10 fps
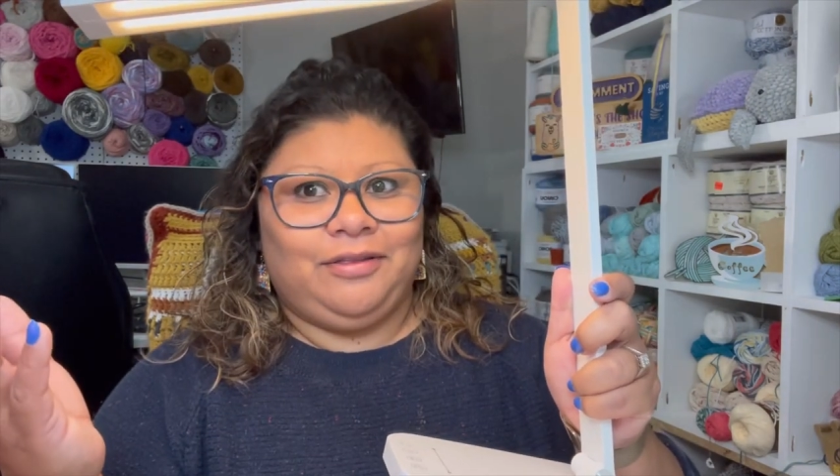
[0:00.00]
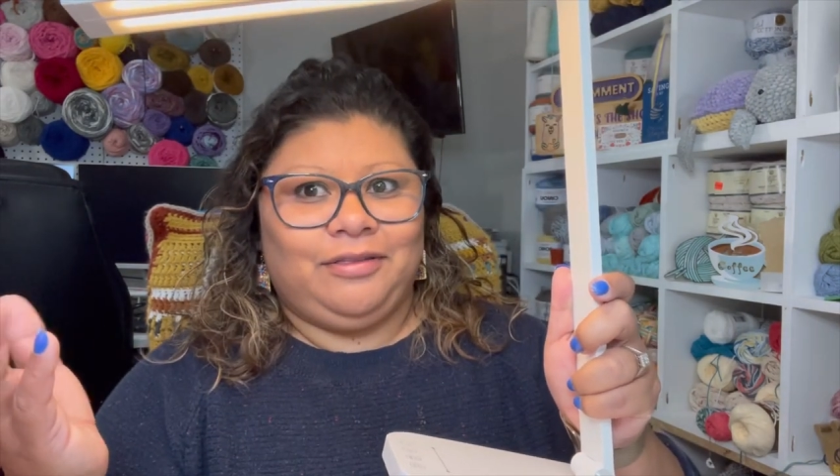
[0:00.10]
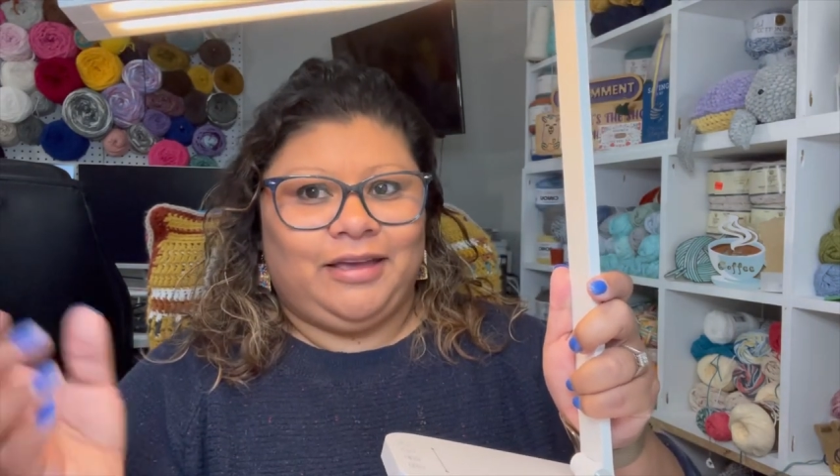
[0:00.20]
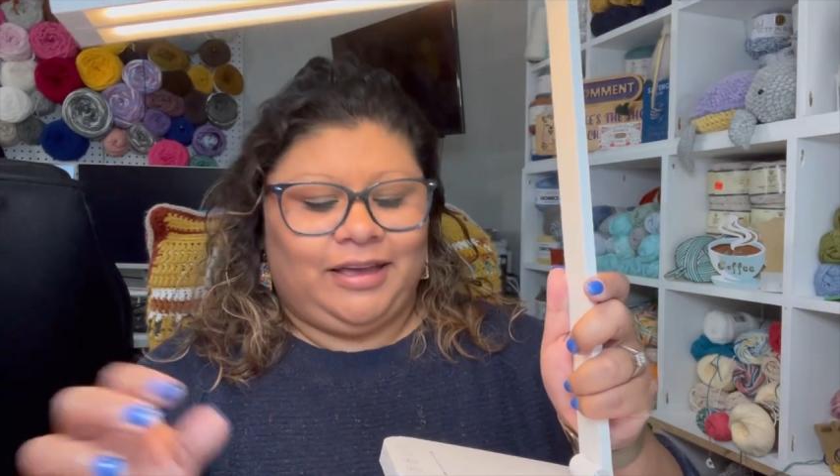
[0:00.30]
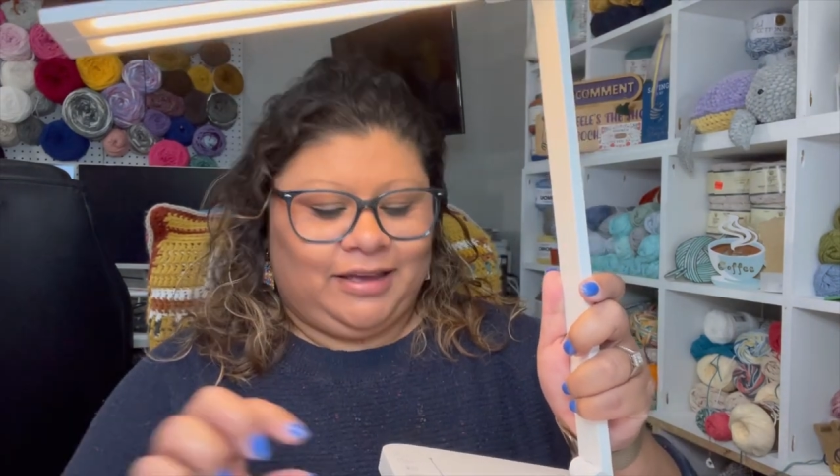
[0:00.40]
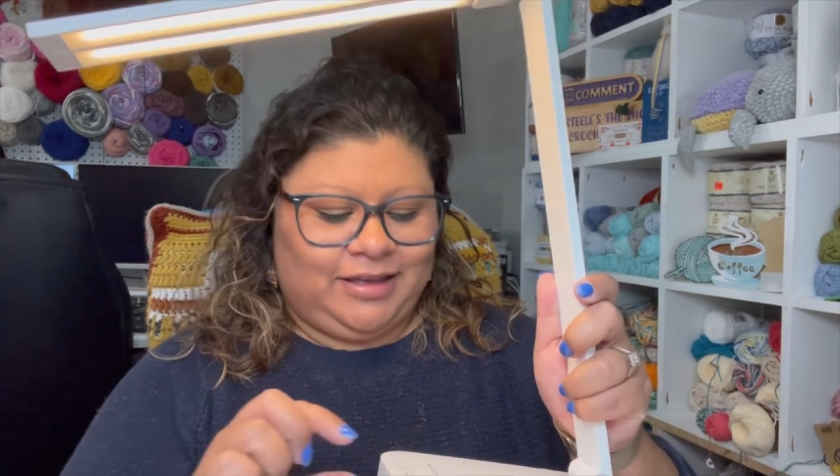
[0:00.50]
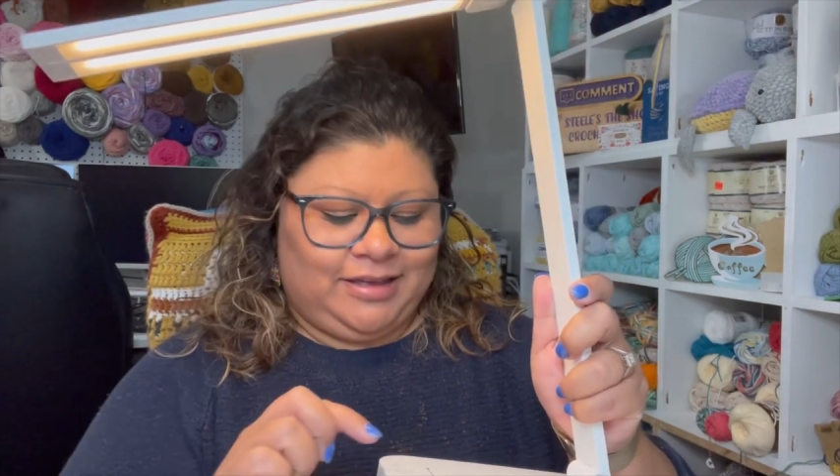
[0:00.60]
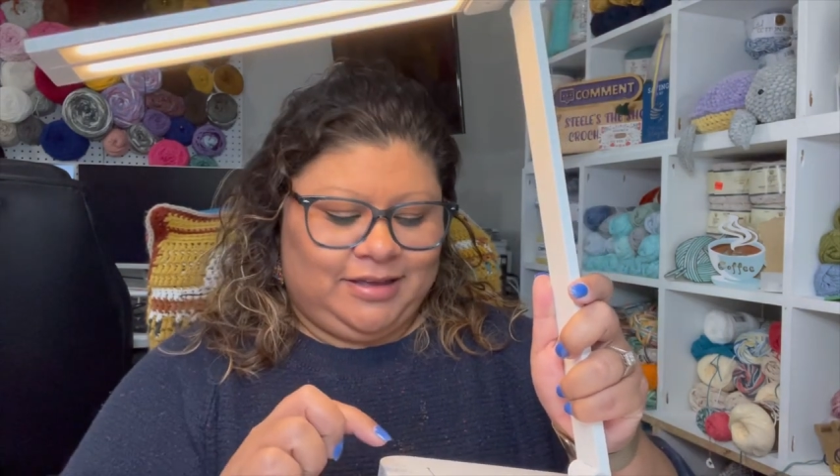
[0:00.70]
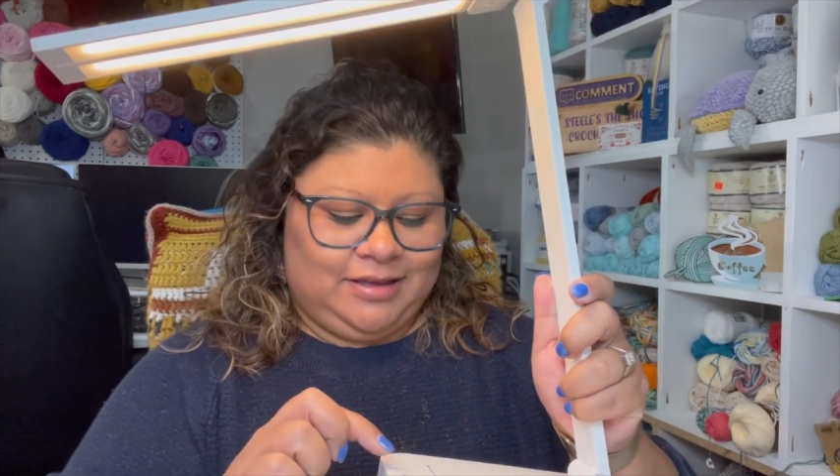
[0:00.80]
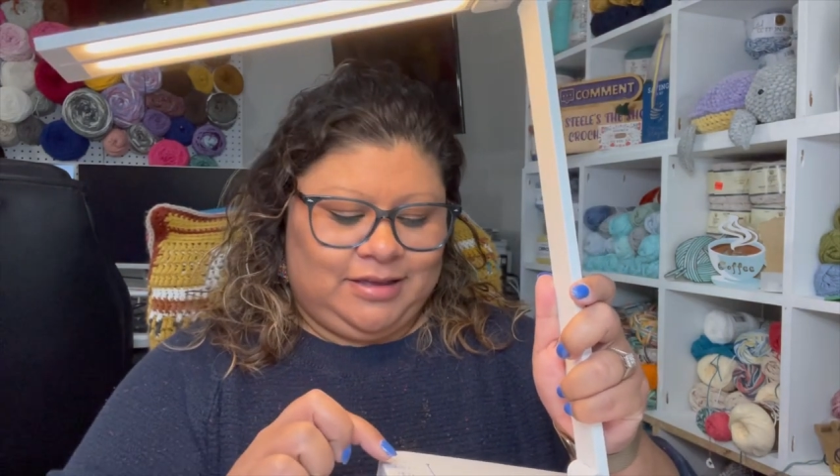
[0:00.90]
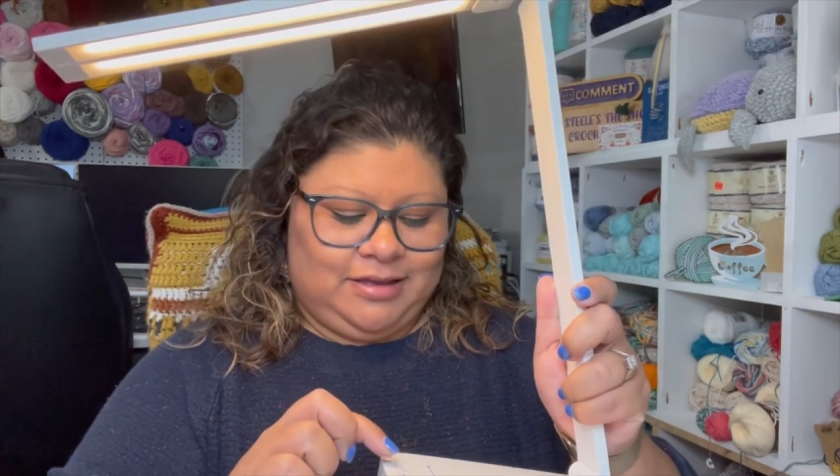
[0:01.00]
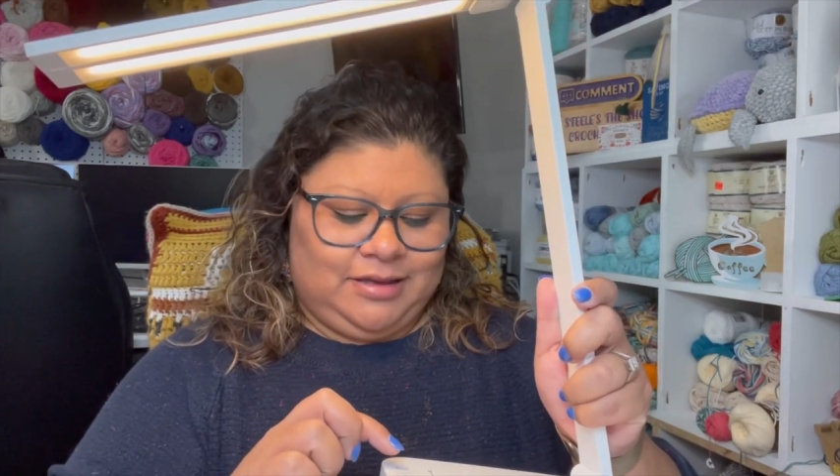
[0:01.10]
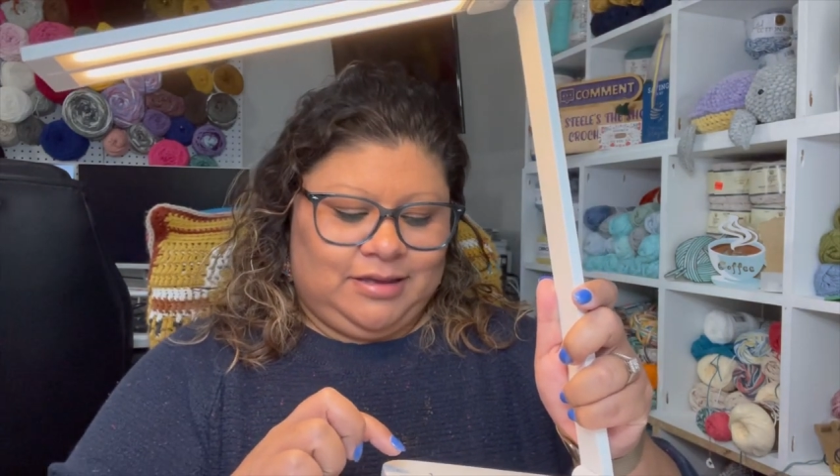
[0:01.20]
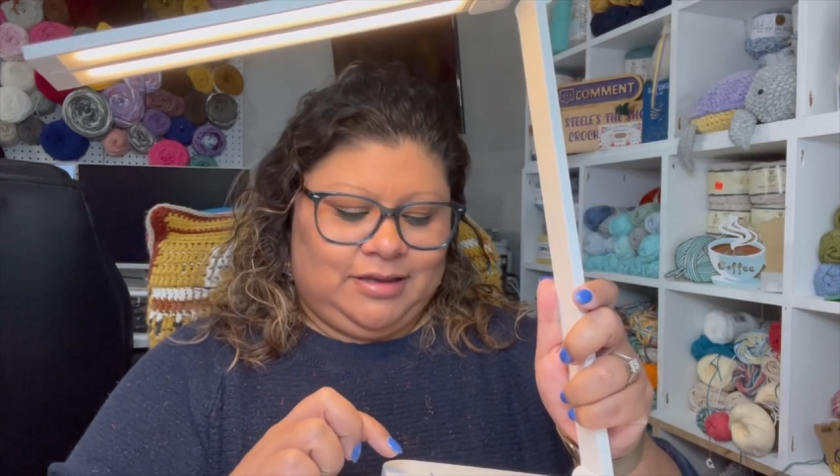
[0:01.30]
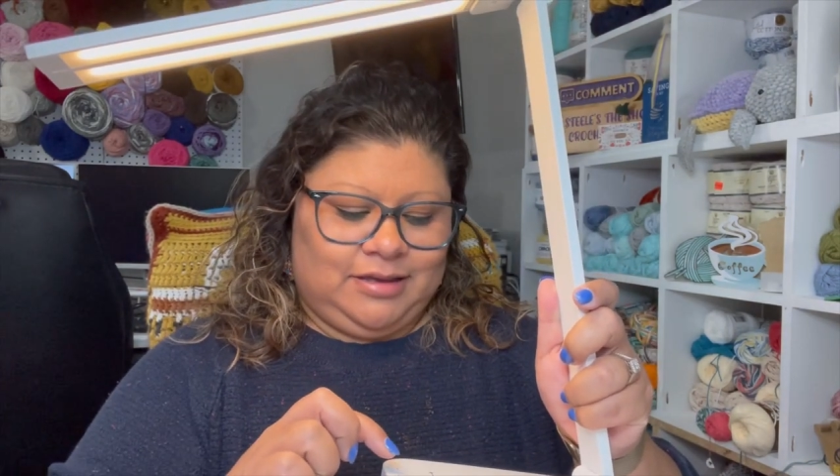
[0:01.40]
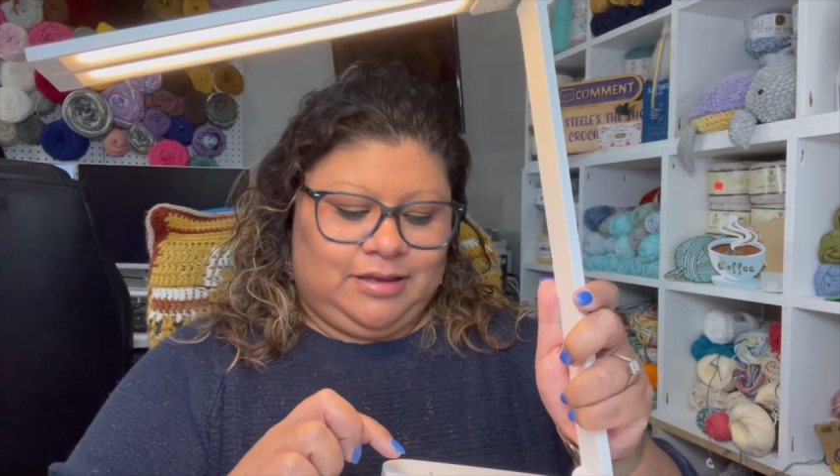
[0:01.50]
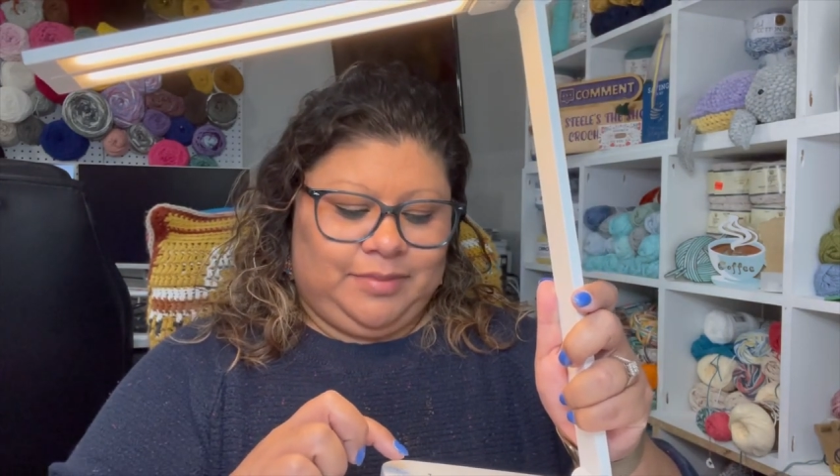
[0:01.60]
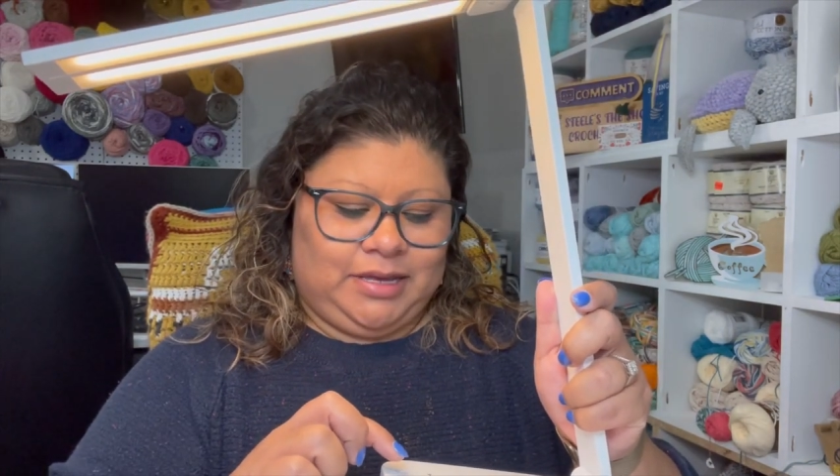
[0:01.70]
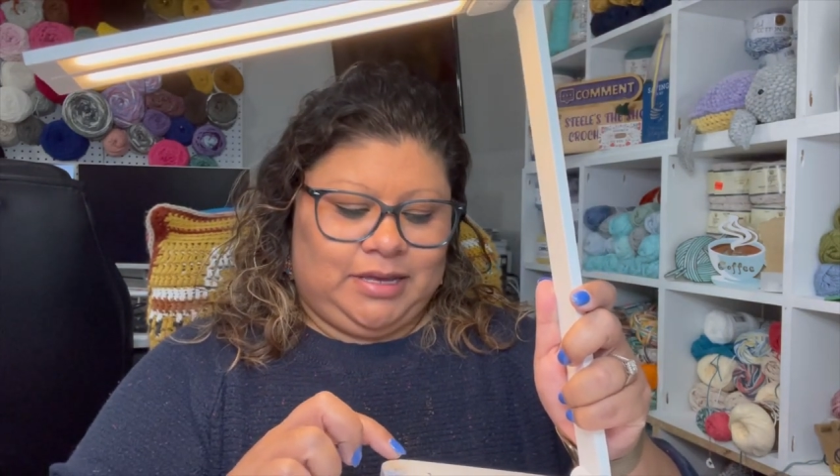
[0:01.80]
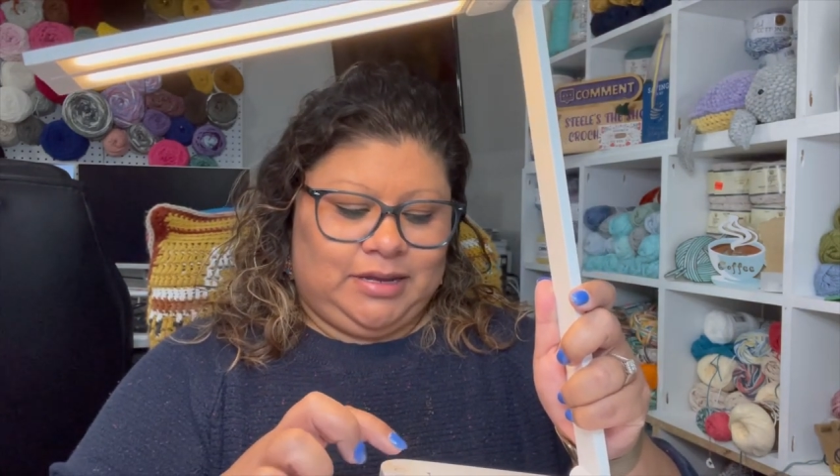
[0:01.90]
think? I
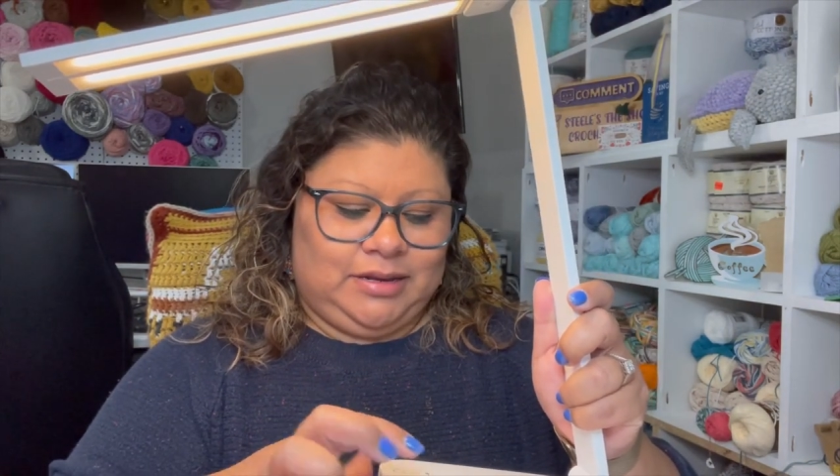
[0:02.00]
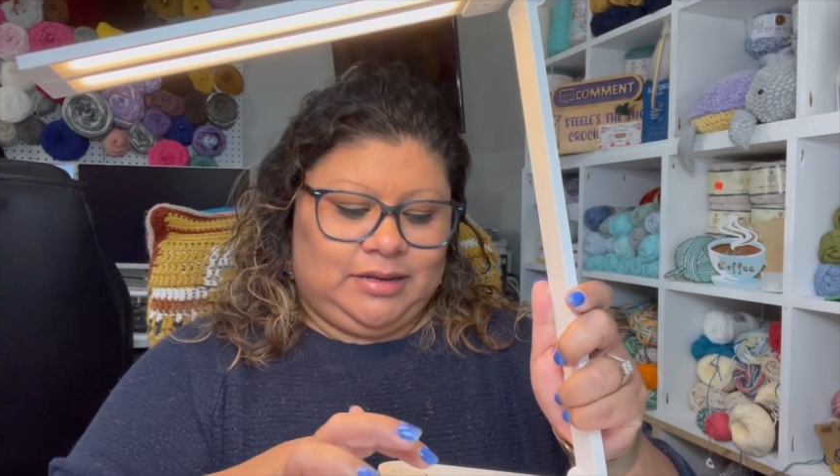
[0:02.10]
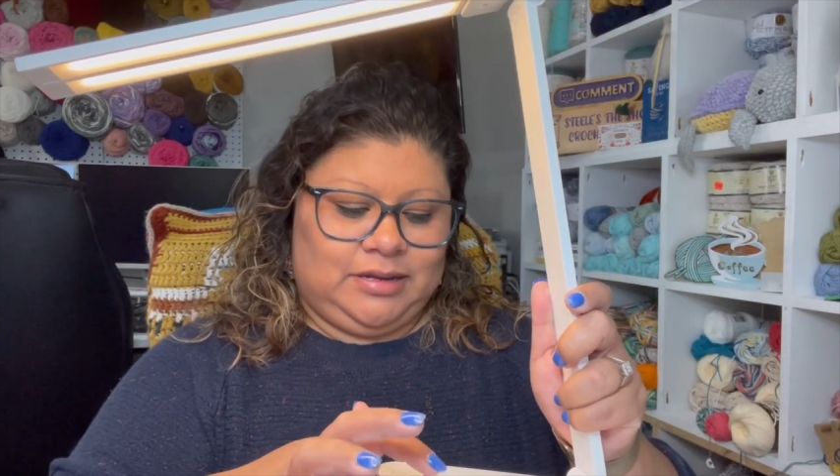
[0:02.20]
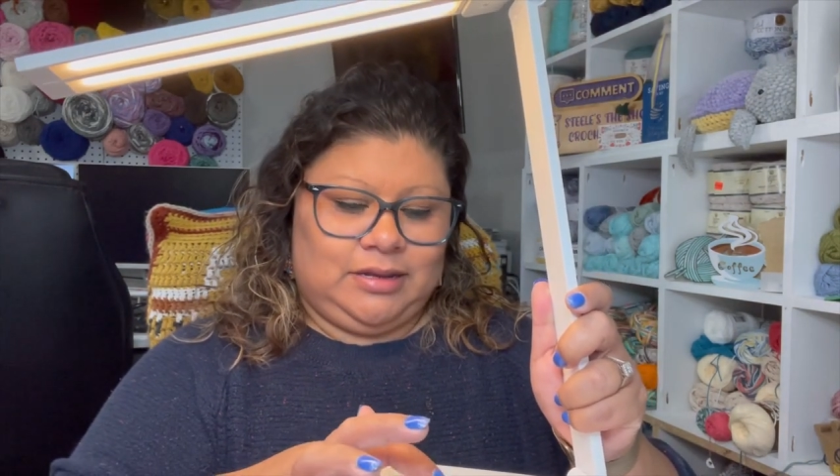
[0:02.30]
mean,